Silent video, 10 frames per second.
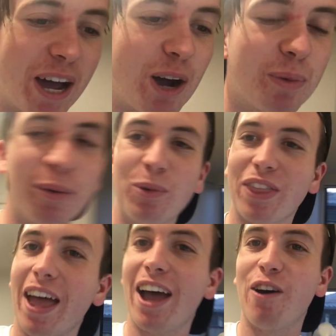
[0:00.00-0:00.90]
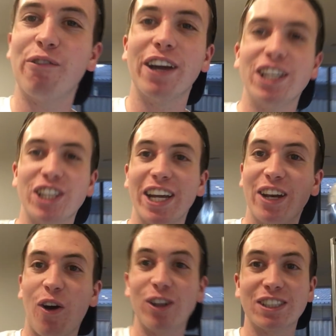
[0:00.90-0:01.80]
Melbourne with LVJ
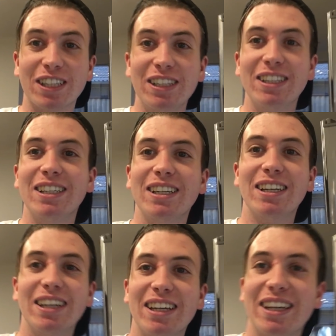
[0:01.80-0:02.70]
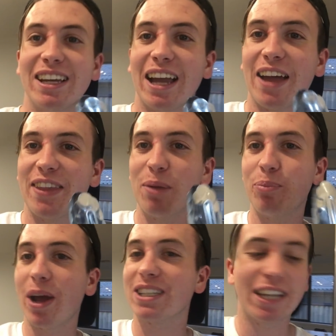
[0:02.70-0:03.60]
and Austin. And then
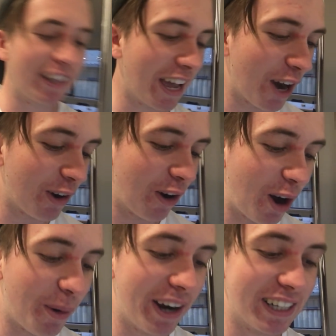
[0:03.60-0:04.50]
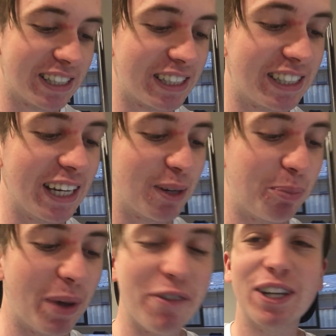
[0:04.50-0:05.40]
back down the Harry Highway to sink
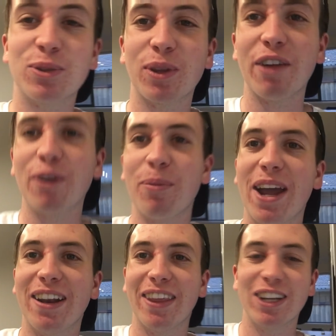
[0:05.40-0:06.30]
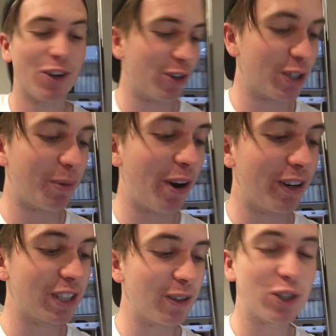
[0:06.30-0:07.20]
bevvies with every man and their dog
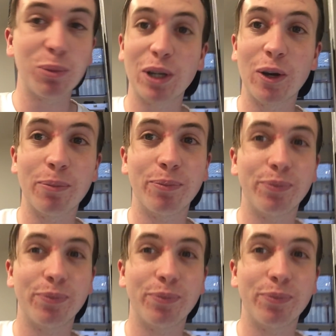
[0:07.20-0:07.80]
tomorrow. So it should be good.